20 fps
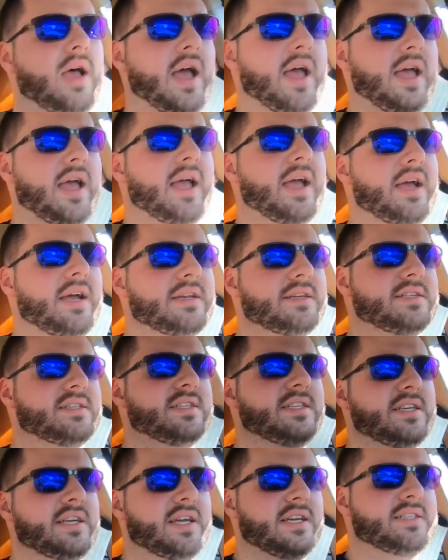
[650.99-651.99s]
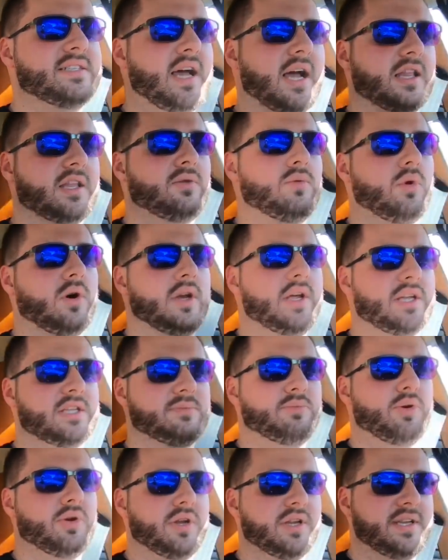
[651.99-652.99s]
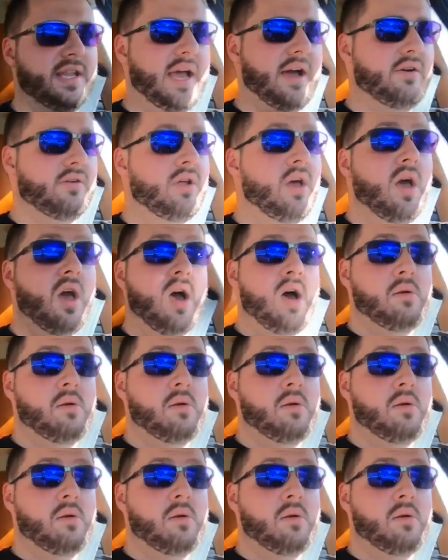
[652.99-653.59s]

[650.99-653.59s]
and see exactly what it's putting down.